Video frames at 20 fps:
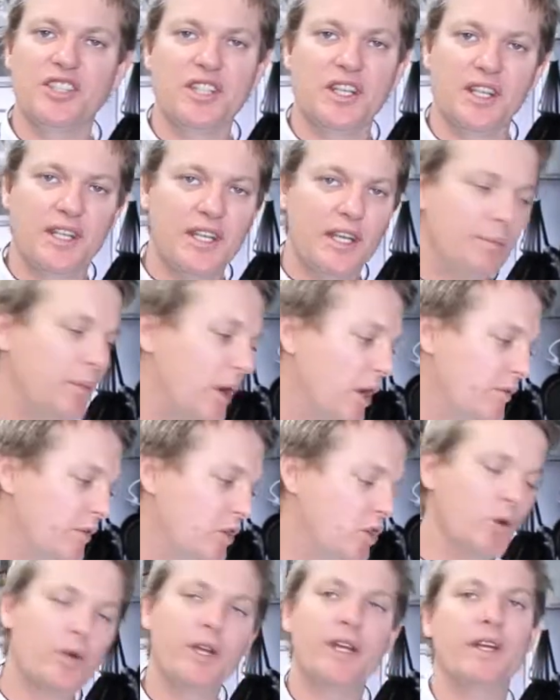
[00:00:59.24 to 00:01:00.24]
going to keep
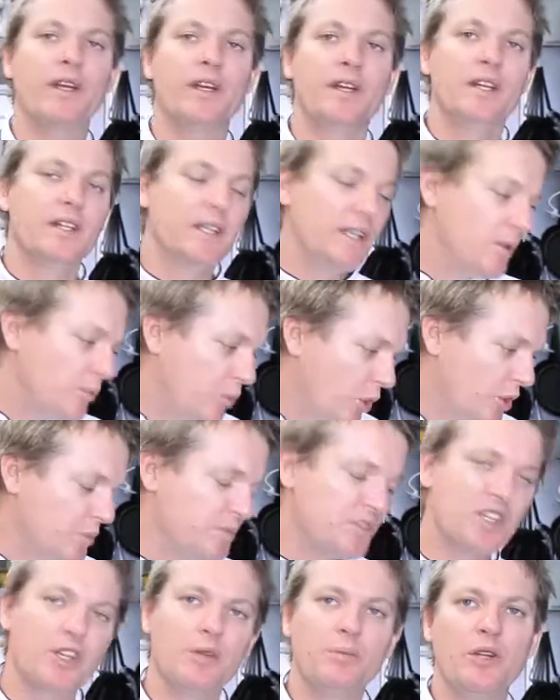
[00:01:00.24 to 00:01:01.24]
overcooking, and the bottom's
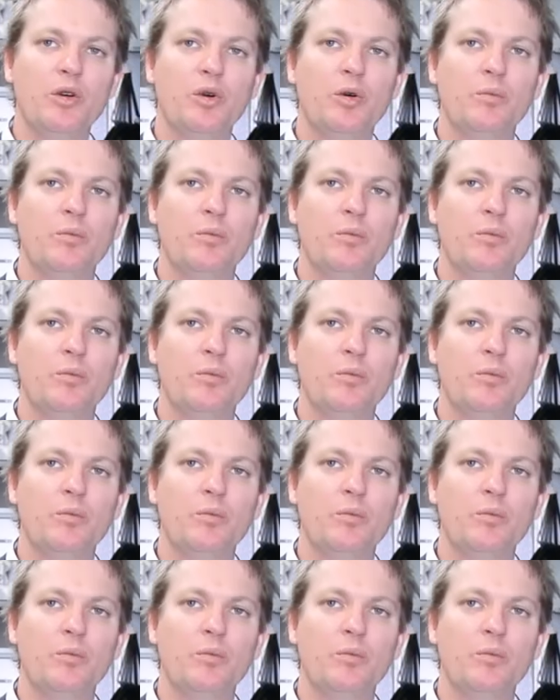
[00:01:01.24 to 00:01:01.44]
going to be all